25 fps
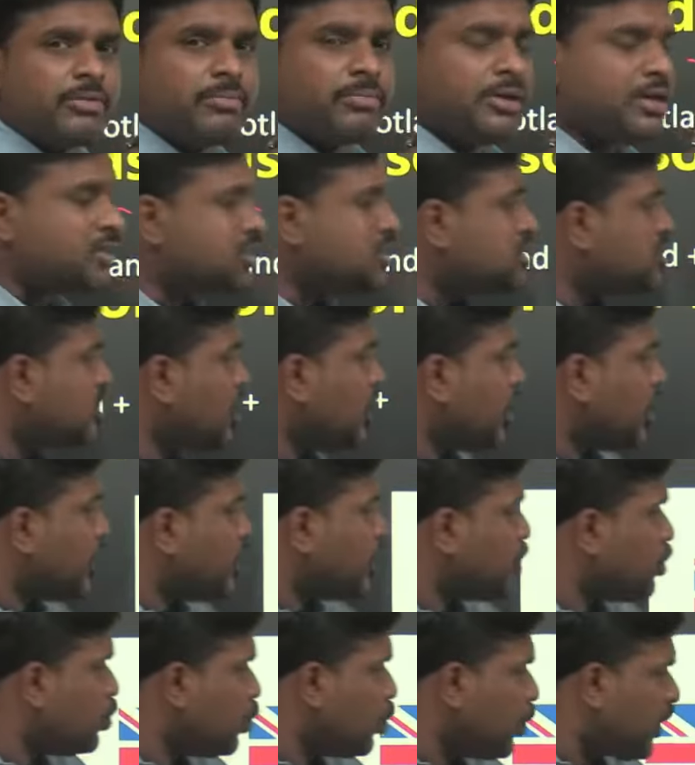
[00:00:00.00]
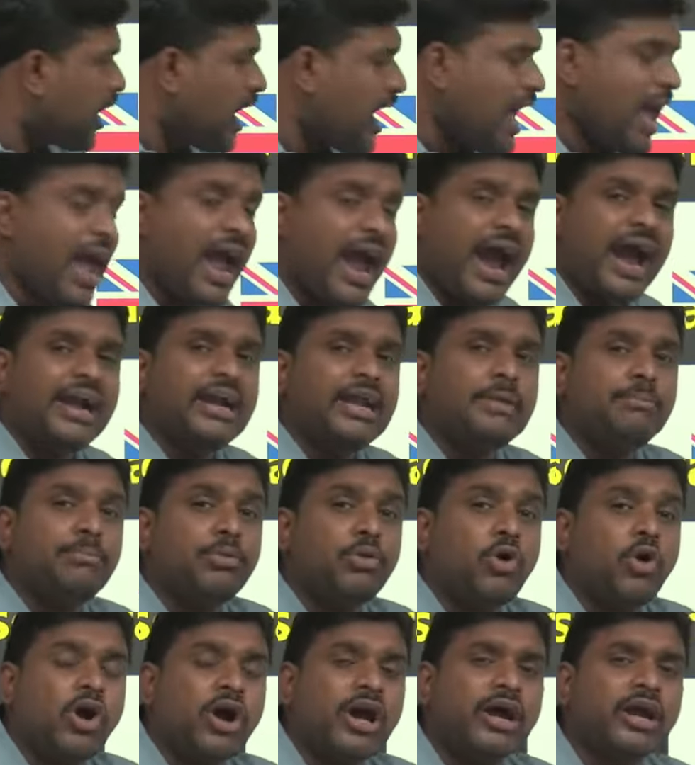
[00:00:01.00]
means UK had
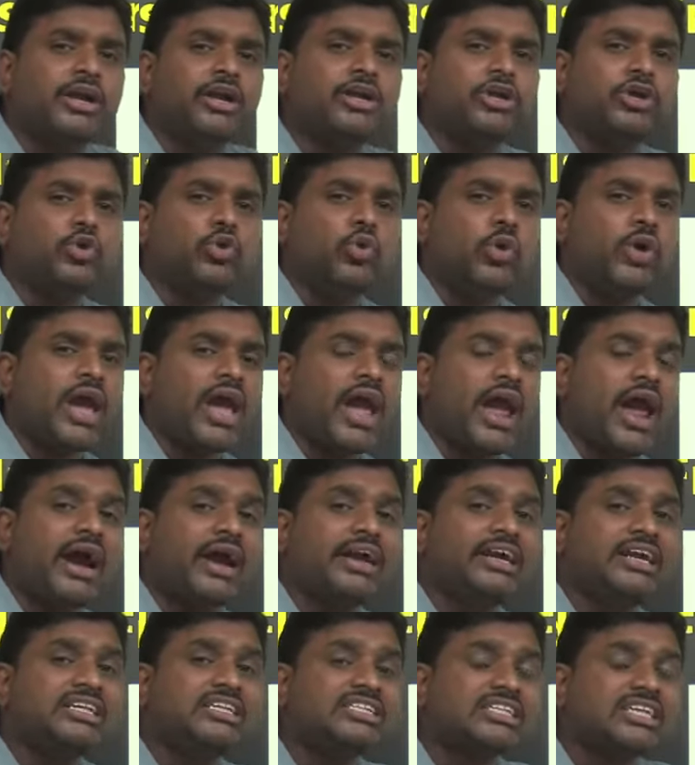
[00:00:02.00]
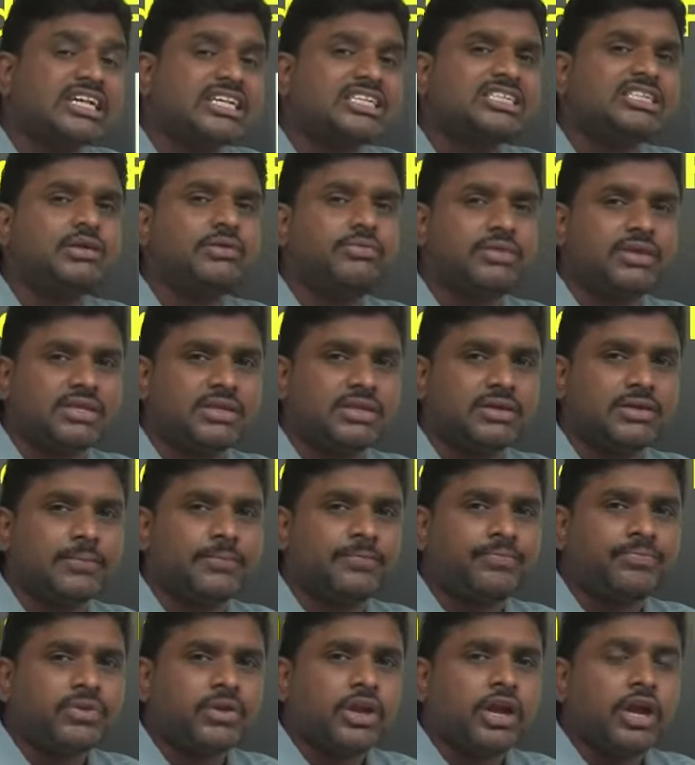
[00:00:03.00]
discussed with
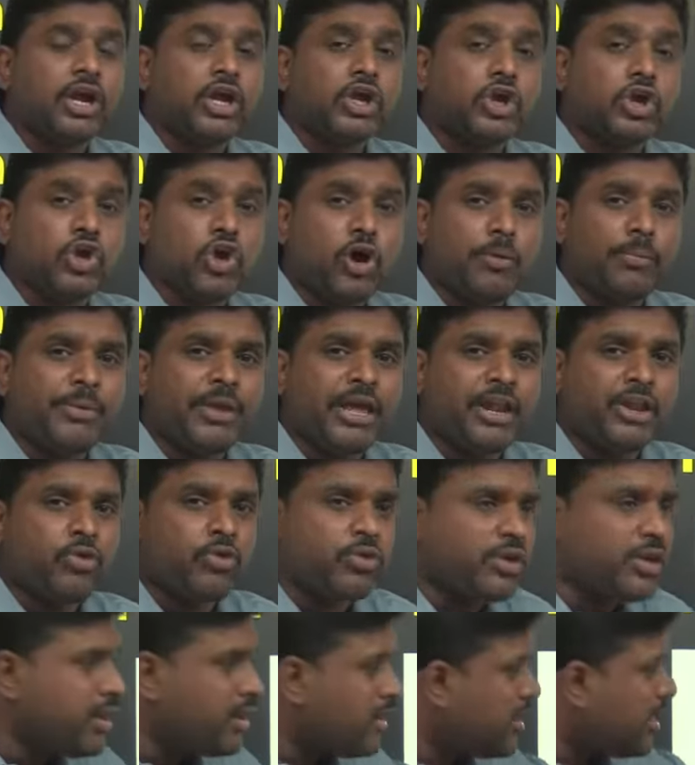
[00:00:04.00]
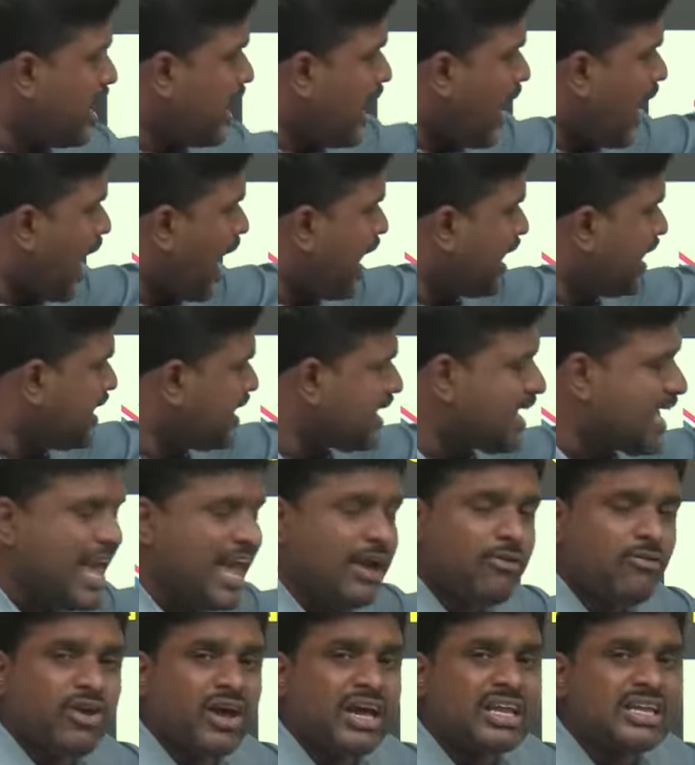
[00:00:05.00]
European Union and
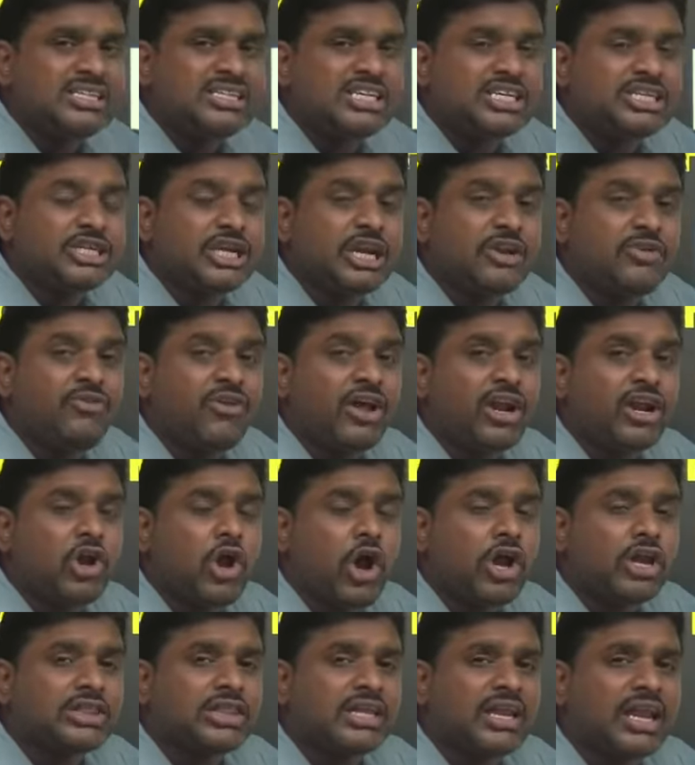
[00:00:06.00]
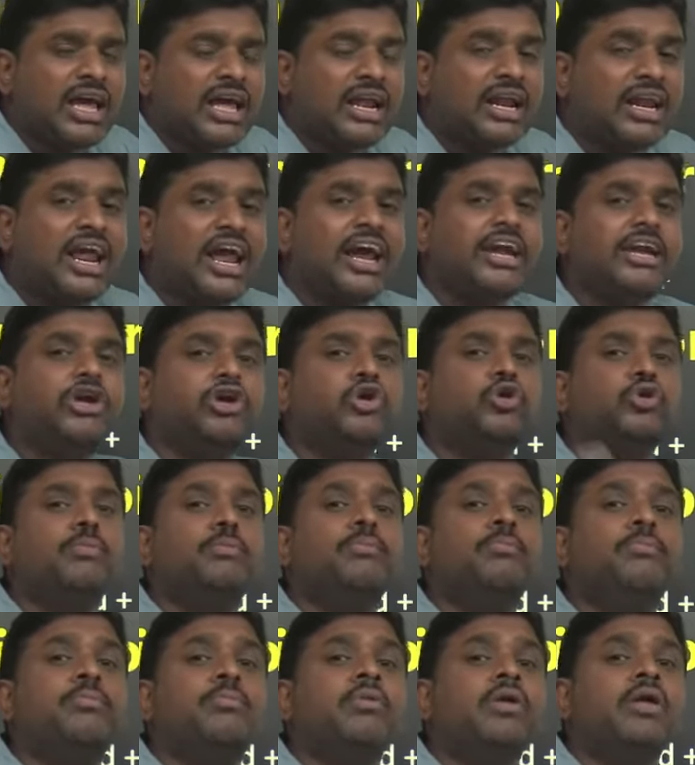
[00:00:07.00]
gave concession for Northern Ireland
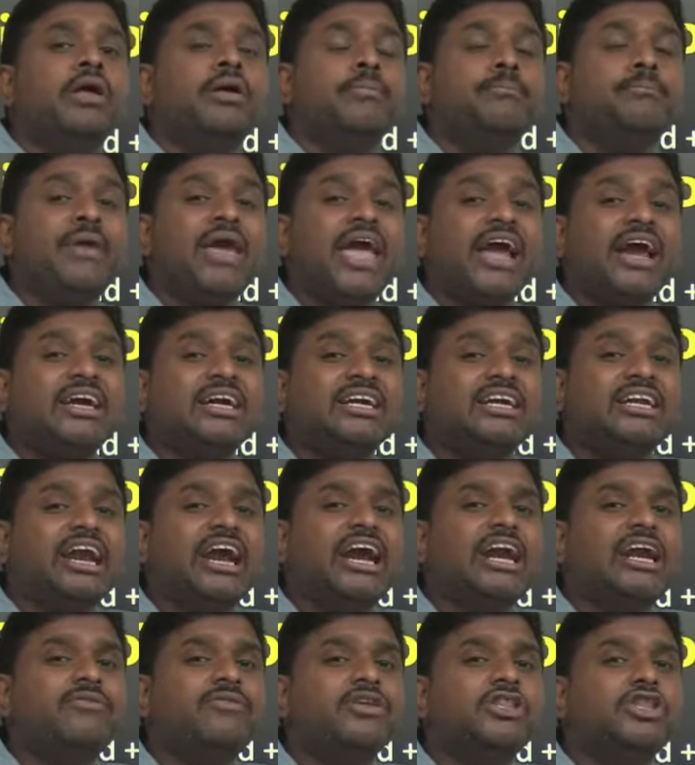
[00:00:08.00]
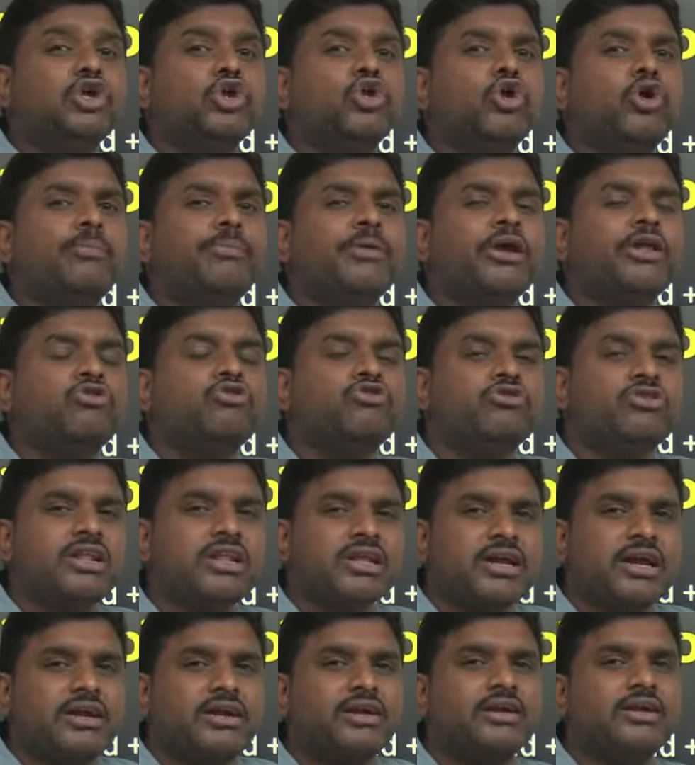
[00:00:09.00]
to make trade with European
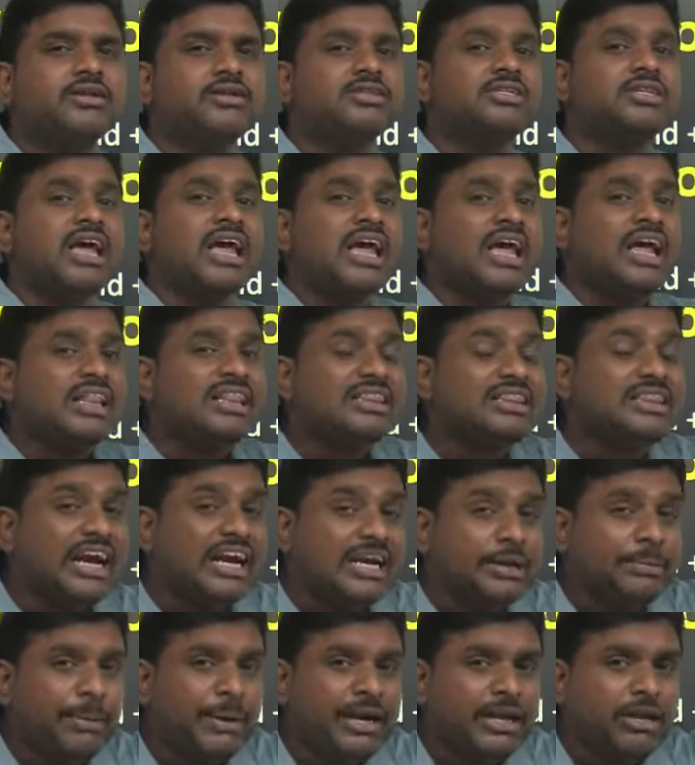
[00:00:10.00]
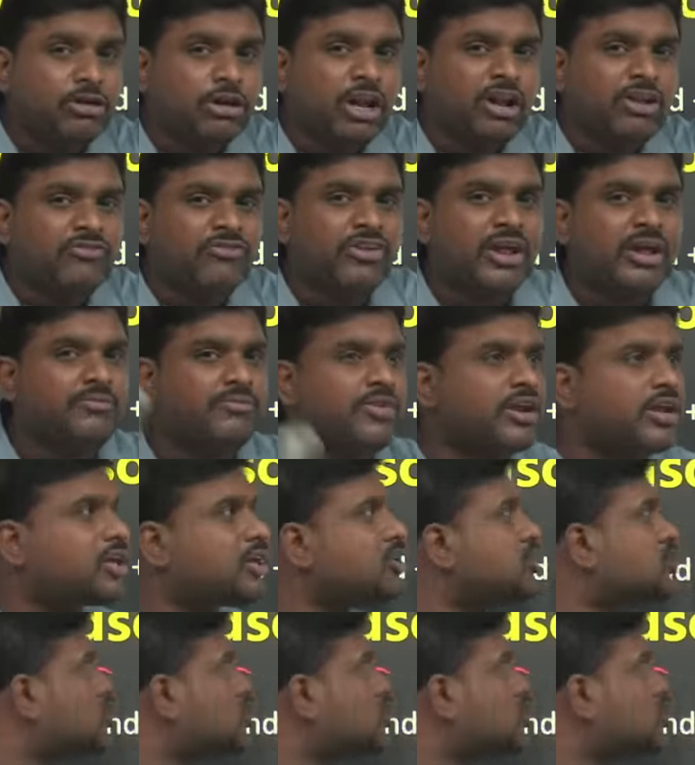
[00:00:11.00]
Union countries. That particular framework is